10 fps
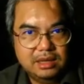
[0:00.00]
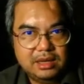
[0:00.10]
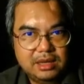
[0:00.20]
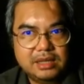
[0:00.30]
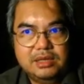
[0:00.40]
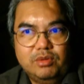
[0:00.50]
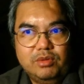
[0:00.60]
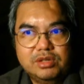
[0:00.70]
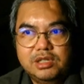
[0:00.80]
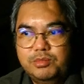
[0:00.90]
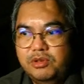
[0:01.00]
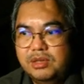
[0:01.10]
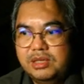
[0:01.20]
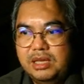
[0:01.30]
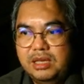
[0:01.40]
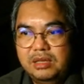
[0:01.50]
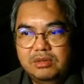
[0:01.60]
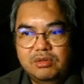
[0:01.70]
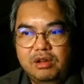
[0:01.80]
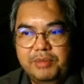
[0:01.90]
Yes, it was conspiracy
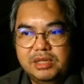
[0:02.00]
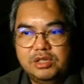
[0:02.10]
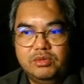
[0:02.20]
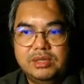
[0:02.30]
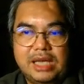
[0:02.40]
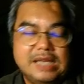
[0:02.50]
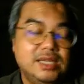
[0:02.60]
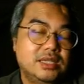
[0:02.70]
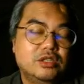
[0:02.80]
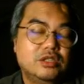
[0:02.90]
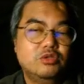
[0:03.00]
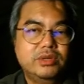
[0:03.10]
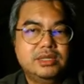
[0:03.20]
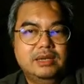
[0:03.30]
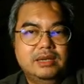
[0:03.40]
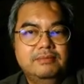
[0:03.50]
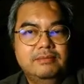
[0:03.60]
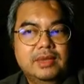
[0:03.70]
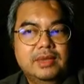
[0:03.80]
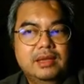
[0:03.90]
to commit suicide, assisted suicide.
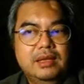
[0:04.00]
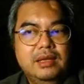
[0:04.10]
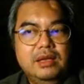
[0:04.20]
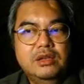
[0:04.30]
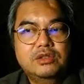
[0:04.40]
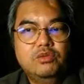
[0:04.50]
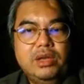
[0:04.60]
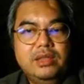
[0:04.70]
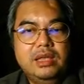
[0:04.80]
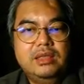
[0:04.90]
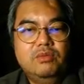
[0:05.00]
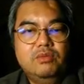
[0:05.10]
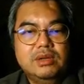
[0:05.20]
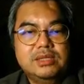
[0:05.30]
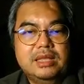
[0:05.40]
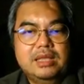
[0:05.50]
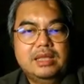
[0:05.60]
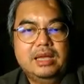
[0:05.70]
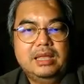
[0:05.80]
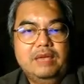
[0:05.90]
So what they did was that
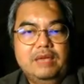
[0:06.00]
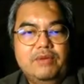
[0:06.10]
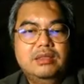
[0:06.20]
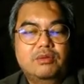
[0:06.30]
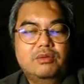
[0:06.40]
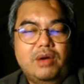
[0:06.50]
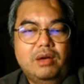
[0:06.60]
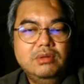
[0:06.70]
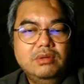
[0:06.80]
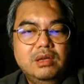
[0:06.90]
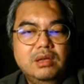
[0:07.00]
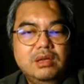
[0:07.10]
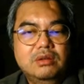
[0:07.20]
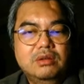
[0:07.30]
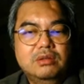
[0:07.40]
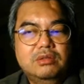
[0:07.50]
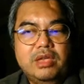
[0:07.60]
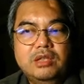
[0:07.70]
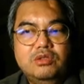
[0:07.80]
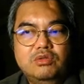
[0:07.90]
they went around
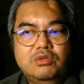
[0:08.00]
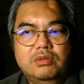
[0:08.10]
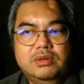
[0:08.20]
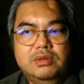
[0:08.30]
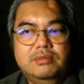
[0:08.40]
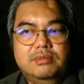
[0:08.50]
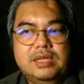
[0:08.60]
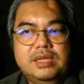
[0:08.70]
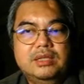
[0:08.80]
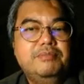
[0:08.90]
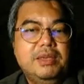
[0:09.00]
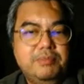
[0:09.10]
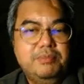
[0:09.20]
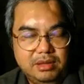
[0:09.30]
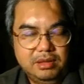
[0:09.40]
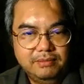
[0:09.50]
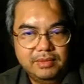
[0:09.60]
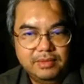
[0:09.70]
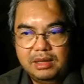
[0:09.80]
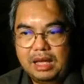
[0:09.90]
talking to certain people,
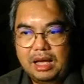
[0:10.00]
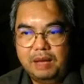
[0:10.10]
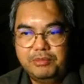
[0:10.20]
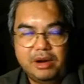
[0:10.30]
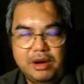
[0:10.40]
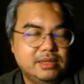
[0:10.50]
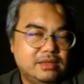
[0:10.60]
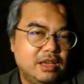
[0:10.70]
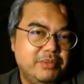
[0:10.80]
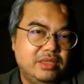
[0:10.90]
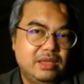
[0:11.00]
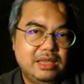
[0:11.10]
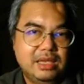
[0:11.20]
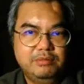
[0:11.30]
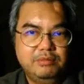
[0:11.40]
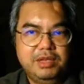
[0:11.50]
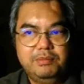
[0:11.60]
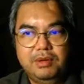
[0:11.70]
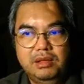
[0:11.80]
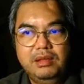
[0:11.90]
perhaps the terminally ill
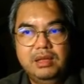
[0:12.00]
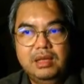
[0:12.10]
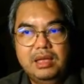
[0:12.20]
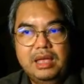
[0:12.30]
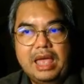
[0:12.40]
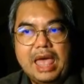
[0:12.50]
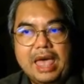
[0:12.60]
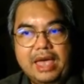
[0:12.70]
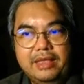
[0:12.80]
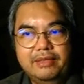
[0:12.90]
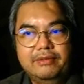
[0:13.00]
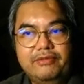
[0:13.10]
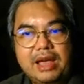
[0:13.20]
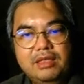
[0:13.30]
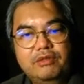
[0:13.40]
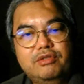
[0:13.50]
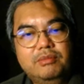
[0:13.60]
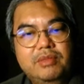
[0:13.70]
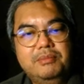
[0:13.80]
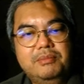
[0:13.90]
people, and find out
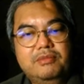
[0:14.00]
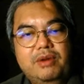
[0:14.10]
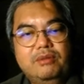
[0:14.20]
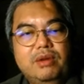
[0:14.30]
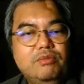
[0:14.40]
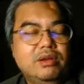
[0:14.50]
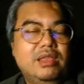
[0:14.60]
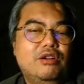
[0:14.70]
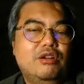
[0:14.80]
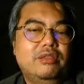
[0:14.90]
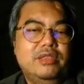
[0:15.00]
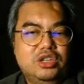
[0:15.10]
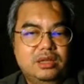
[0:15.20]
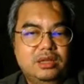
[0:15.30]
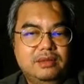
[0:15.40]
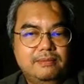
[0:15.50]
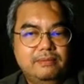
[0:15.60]
from them, right, what were their condition,